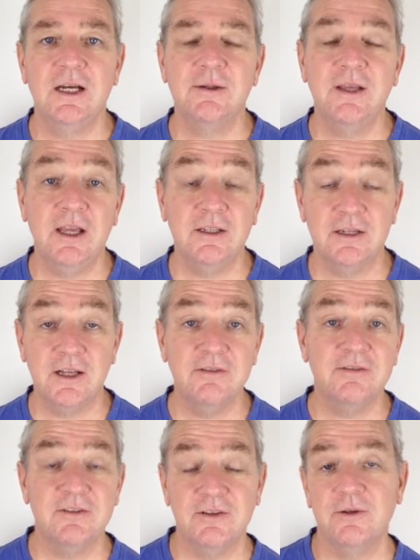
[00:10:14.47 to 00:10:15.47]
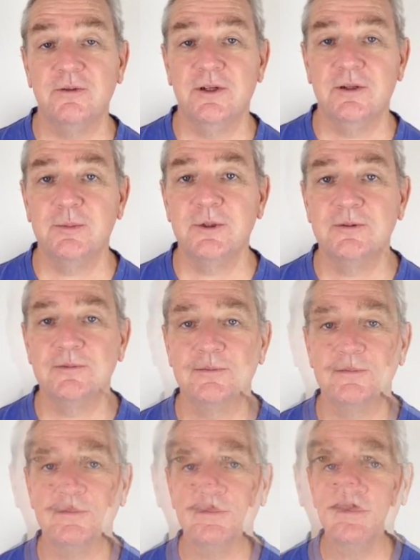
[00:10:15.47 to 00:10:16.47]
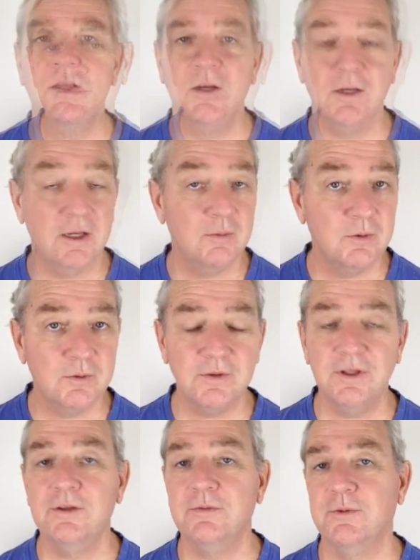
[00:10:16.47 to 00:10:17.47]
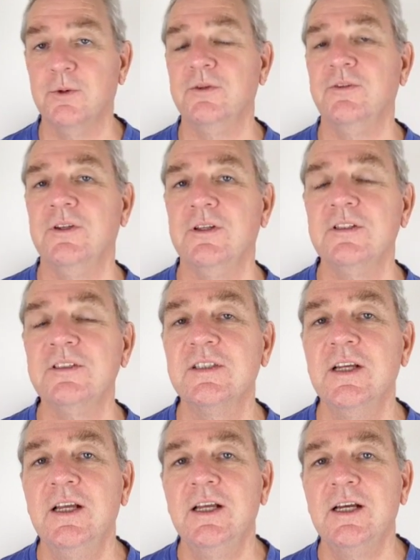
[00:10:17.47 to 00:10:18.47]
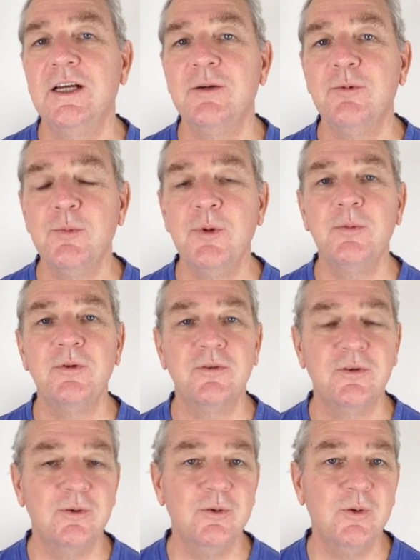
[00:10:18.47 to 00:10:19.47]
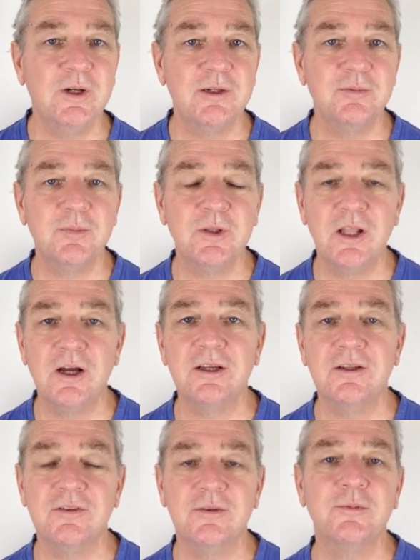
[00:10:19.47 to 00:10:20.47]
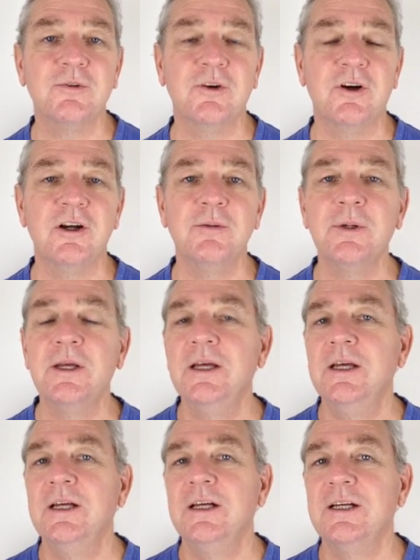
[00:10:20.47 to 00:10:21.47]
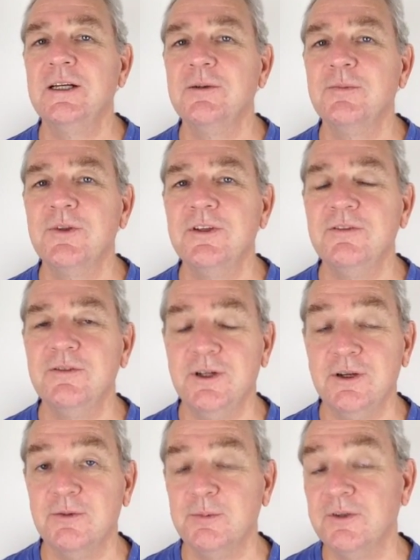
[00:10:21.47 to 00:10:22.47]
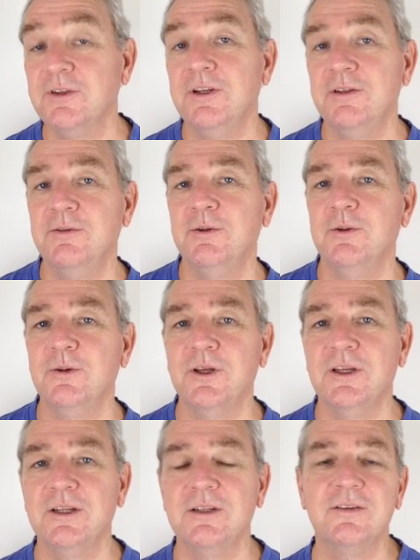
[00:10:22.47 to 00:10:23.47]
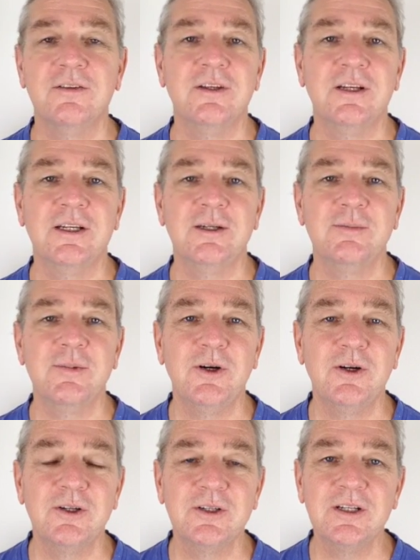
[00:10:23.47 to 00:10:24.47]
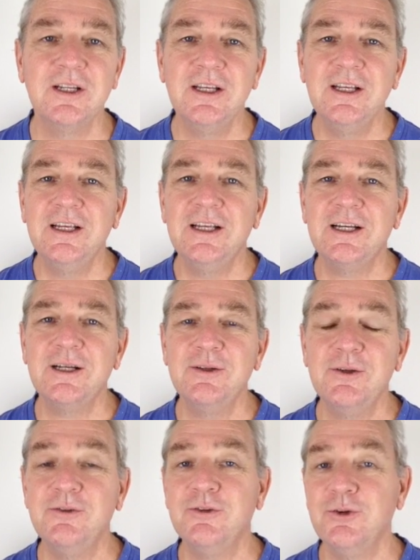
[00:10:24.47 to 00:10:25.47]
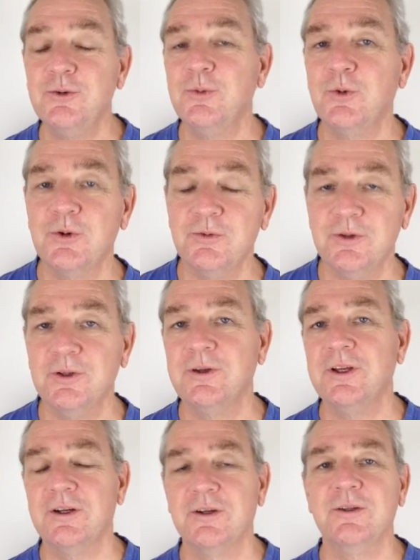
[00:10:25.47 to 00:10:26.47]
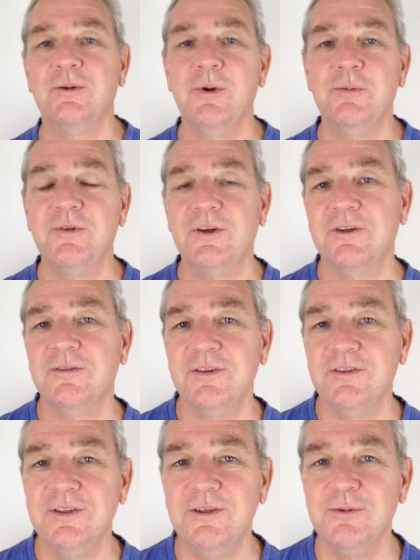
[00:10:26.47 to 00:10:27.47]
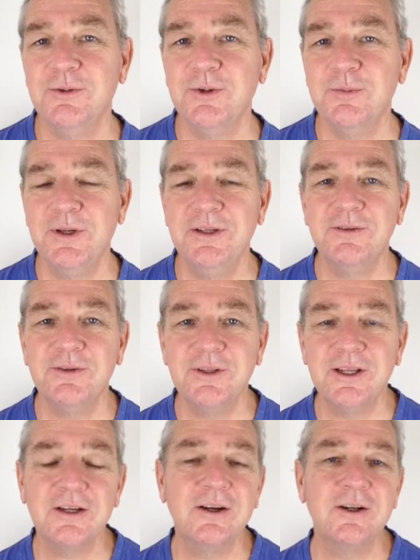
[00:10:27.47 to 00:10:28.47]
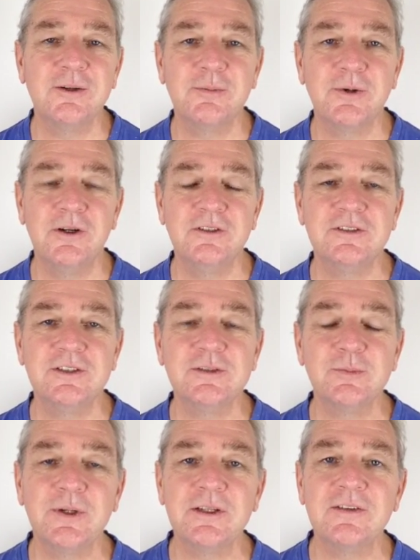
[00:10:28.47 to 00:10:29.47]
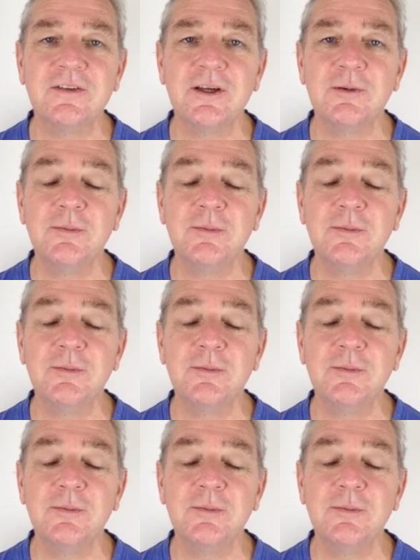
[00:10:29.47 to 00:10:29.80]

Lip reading: candidate for self-help. Okay, well look, thanks for watching this. Remember to like and subscribe these videos, particularly if you're looking at it on YouTube, or if you're looking at it on the website. Obviously you've already been through that kind of process, but